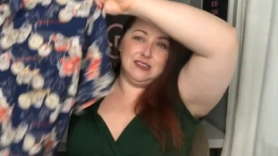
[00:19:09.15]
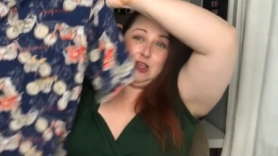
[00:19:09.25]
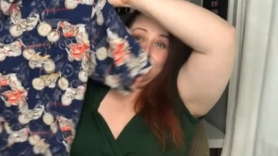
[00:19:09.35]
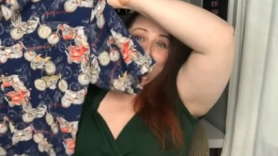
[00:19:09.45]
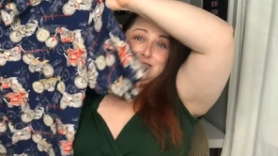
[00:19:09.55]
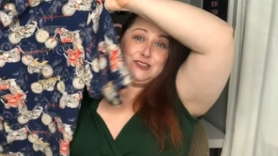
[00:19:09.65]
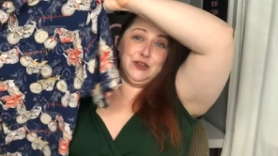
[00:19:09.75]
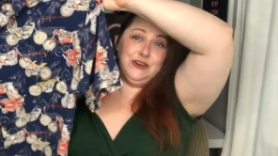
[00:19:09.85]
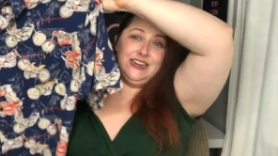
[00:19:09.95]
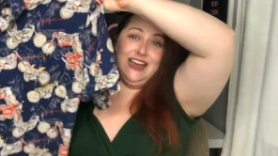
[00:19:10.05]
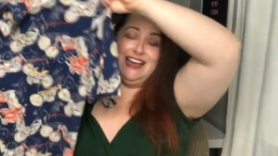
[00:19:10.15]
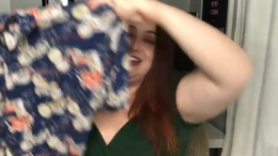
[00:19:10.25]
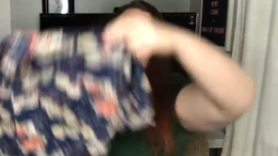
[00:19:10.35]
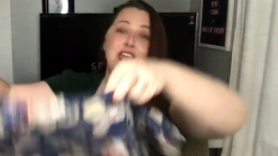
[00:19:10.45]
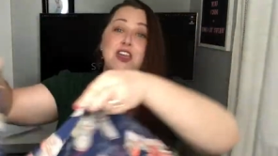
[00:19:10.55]
low as
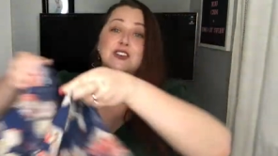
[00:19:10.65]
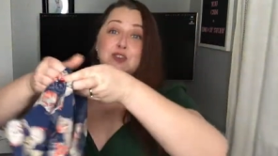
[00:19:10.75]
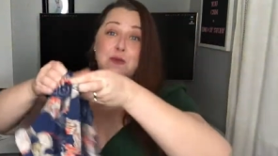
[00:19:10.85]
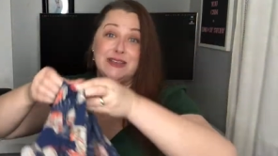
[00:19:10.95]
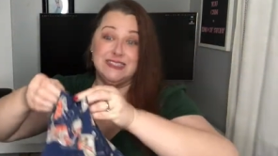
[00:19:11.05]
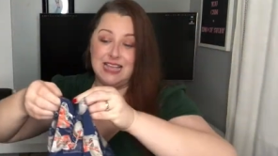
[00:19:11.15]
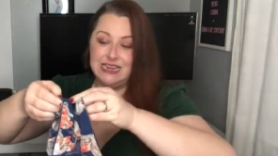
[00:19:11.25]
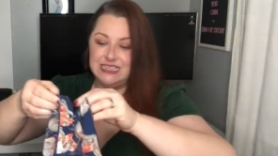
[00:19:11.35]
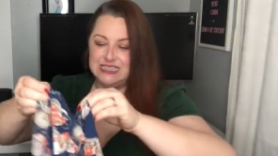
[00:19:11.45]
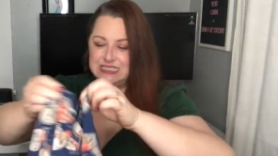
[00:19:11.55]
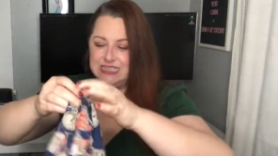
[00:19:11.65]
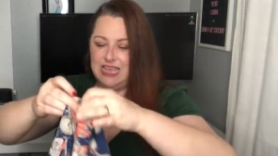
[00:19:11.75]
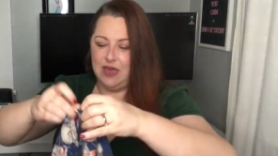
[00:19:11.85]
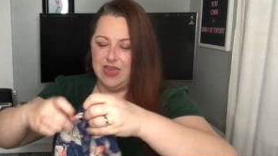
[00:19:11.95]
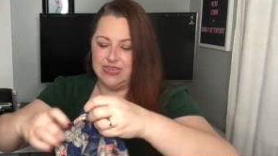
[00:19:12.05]
$39, so I'm excited to see
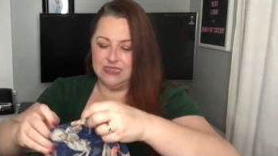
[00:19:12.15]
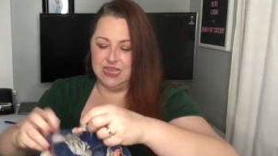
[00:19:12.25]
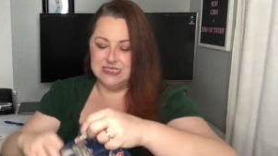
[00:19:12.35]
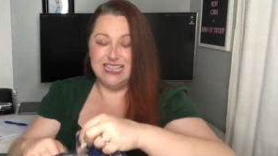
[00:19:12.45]
how that does,